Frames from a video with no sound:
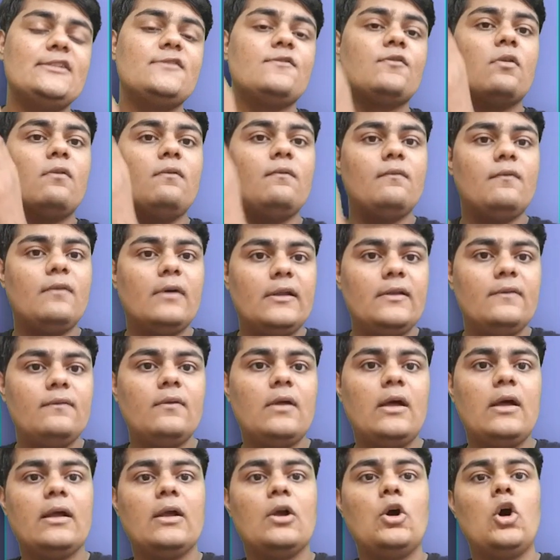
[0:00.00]
from one
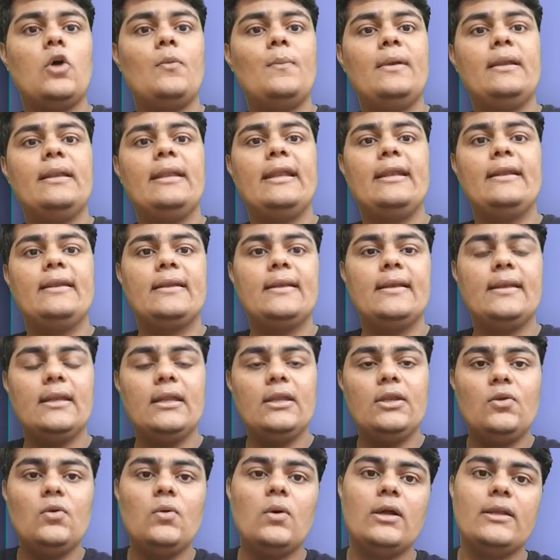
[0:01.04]
government
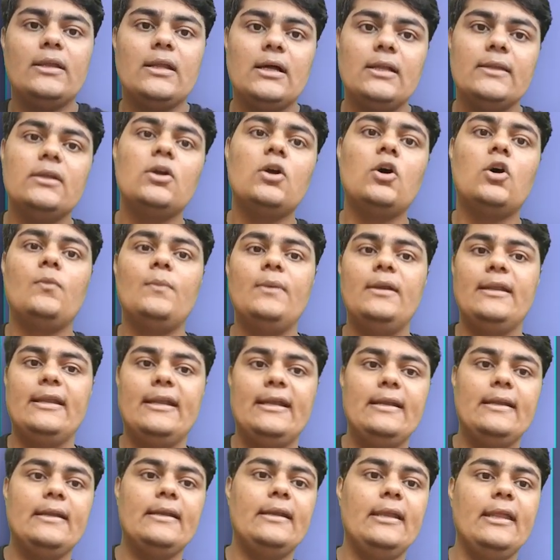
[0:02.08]
entity to another government
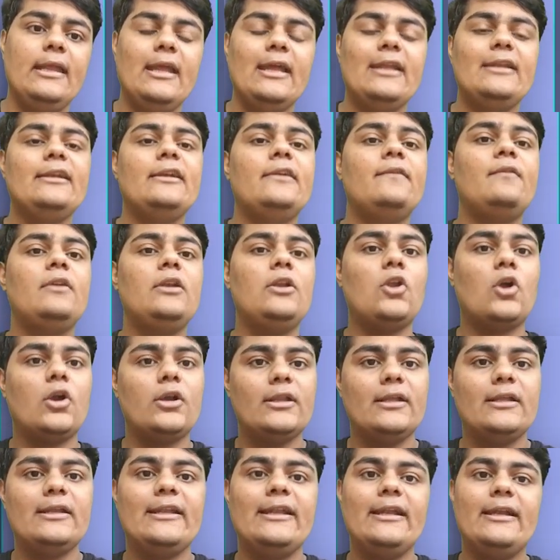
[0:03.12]
entity, and it will
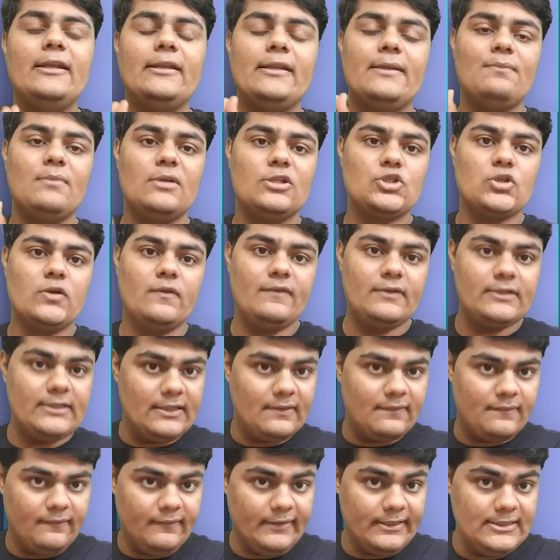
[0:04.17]
not create a much of a
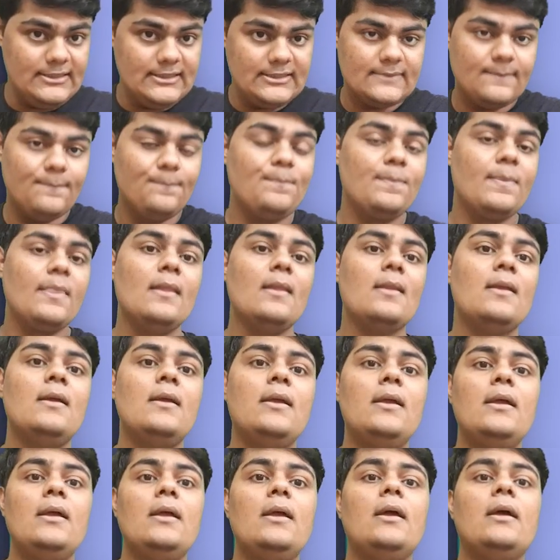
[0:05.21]
difference.
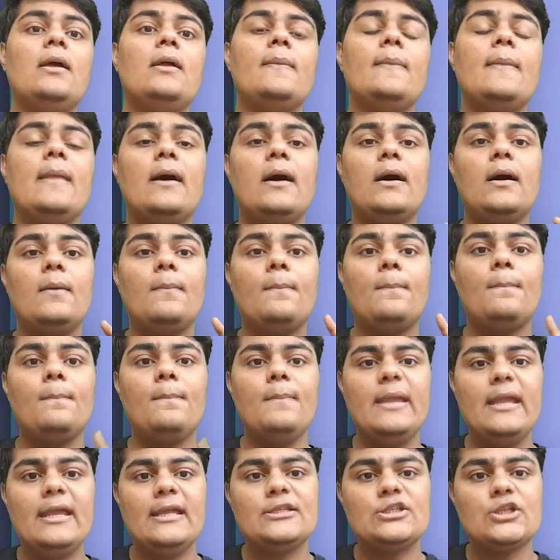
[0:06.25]
The
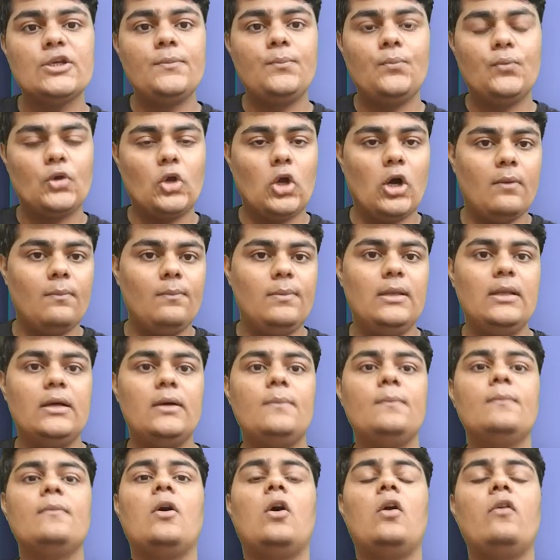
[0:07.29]
major
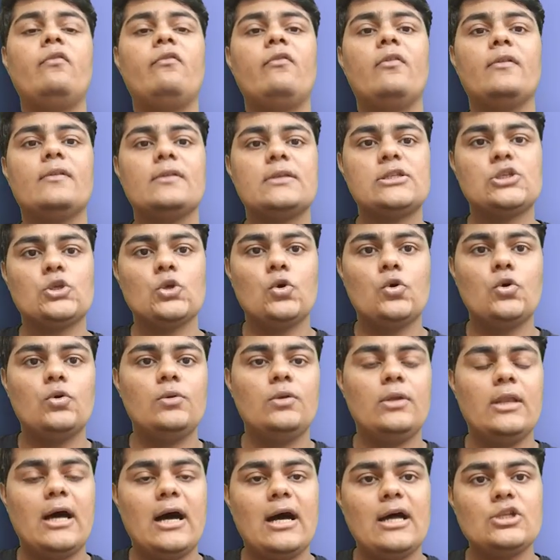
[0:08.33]
problem of so
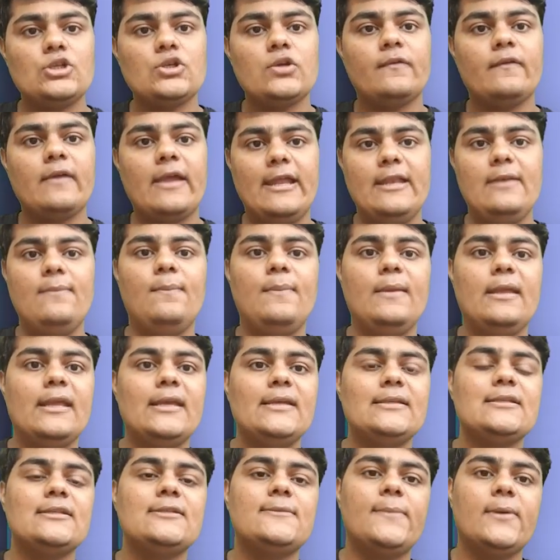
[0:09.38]
large of
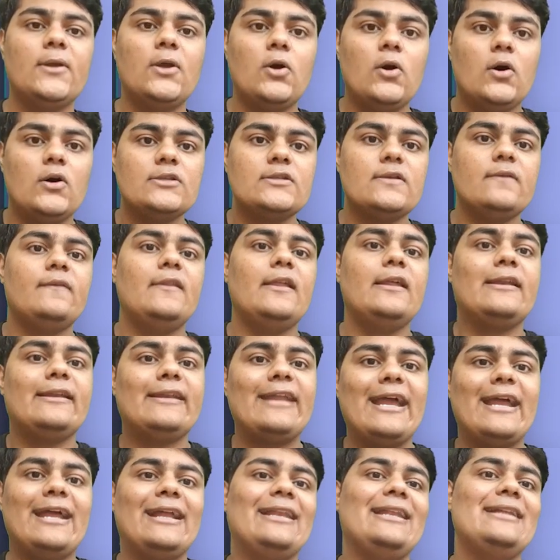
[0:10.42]
NPAs is because of the
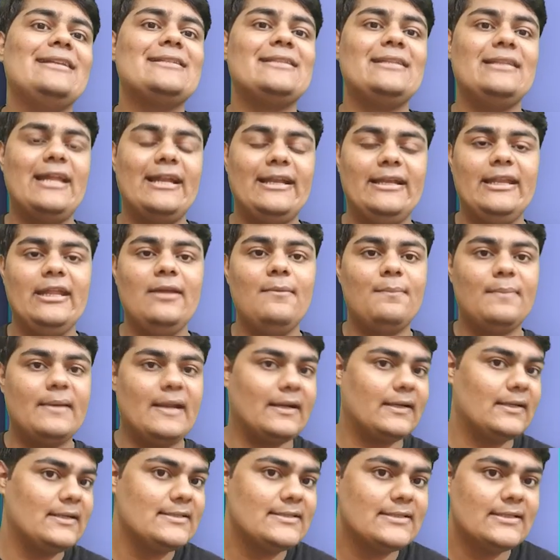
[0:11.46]
reckless lending
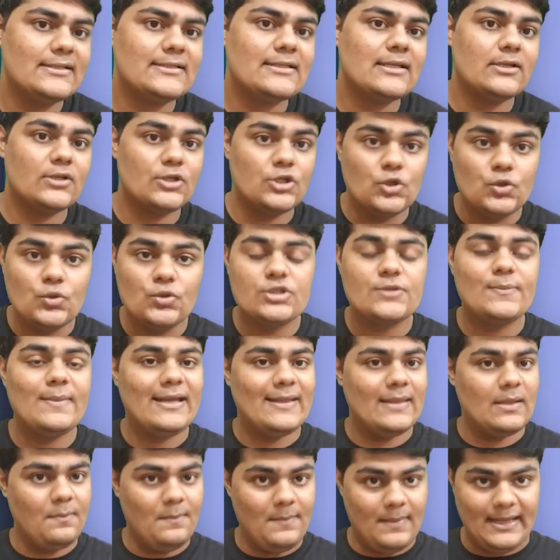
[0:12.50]
practices used by
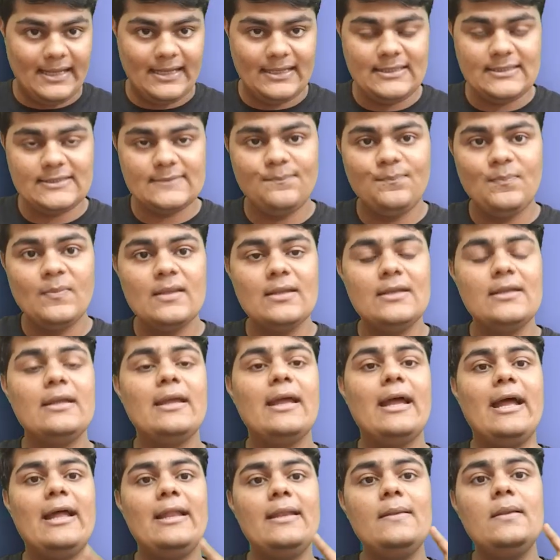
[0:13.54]
the banks,
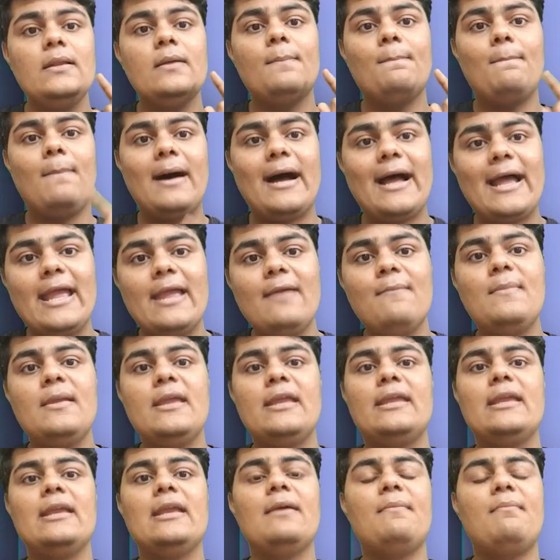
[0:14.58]
and by
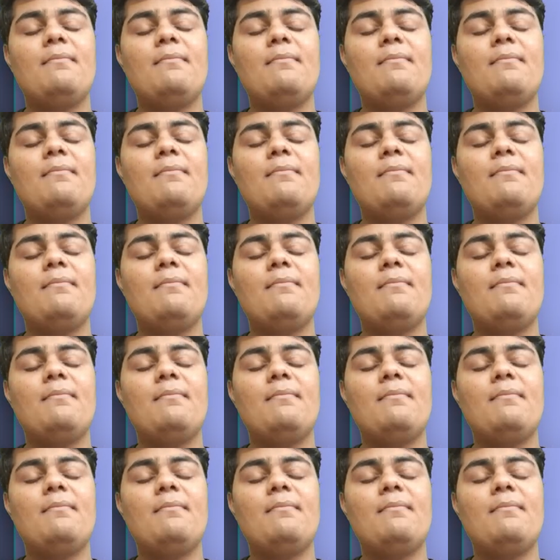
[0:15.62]
making a